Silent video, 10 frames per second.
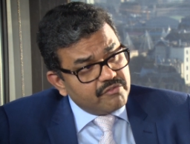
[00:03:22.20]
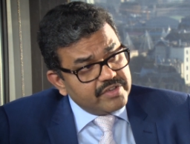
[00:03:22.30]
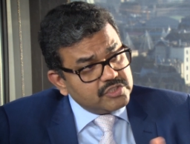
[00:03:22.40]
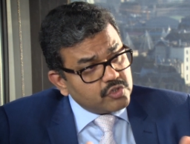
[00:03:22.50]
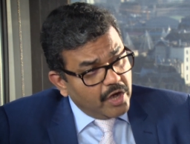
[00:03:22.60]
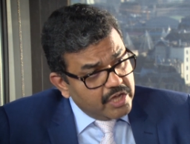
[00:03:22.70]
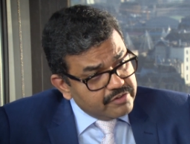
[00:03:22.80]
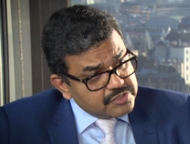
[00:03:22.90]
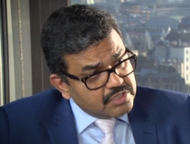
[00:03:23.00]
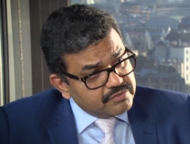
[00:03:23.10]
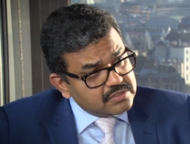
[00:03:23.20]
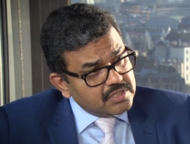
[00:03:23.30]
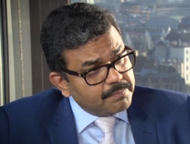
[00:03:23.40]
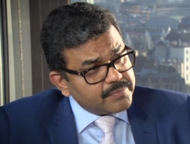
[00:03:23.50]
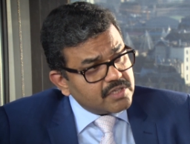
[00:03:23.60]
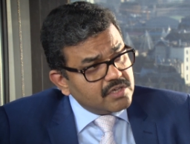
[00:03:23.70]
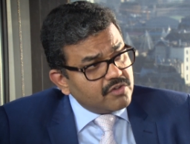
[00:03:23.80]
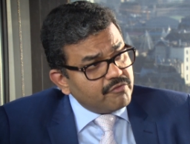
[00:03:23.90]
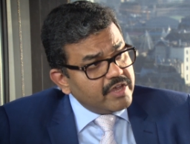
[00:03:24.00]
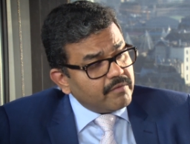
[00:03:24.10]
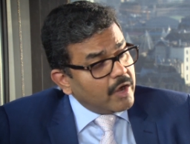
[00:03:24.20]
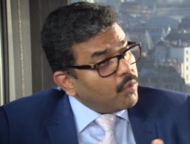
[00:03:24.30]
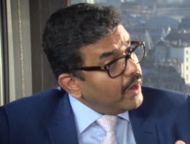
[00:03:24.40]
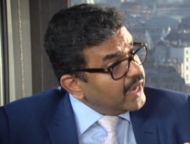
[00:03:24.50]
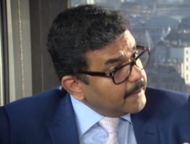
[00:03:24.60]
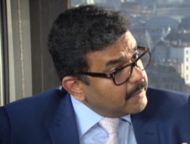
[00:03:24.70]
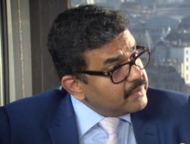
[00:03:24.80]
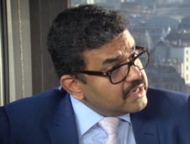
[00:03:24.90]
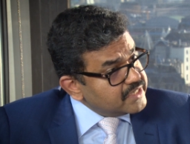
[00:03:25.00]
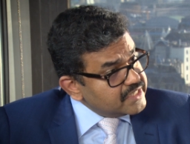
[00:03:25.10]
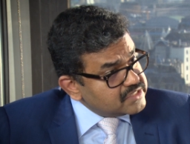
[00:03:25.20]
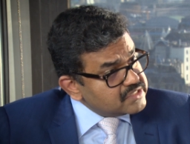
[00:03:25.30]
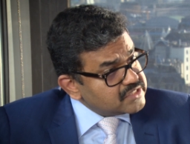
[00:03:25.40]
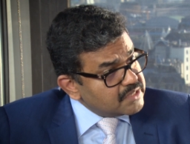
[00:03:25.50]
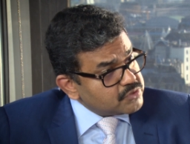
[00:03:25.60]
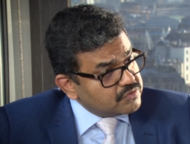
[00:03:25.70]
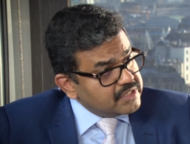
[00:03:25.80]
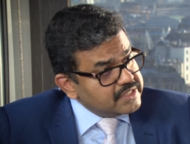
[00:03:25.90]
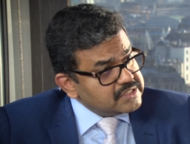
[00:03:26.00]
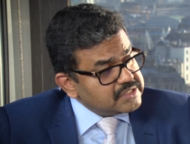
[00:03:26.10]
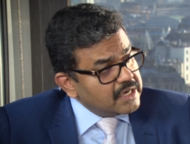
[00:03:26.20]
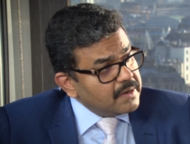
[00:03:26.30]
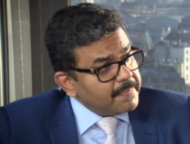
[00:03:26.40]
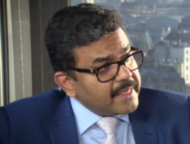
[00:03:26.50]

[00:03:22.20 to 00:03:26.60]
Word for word: We joint venture with them we have acquired capabilities in terms of the digital